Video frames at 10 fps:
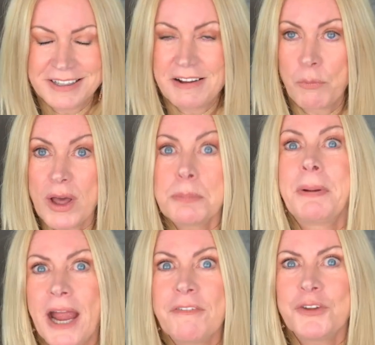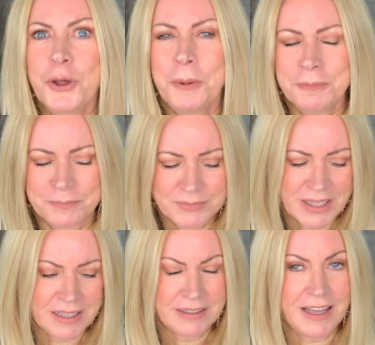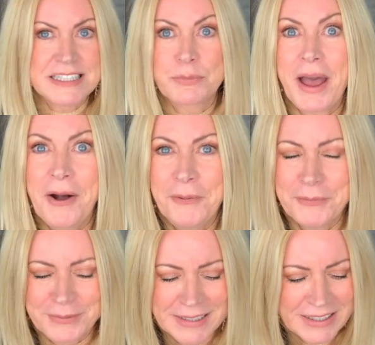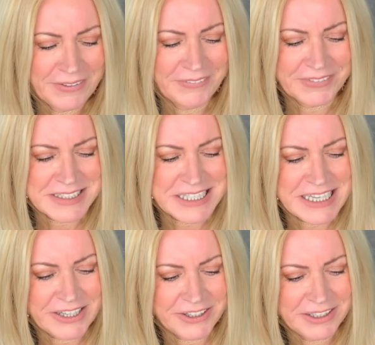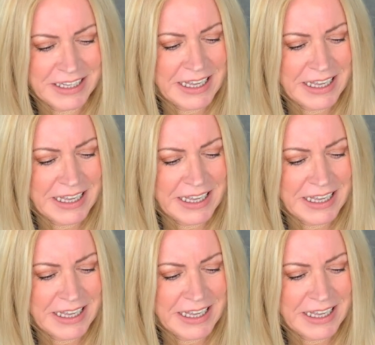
with perfume as well. Oh dear.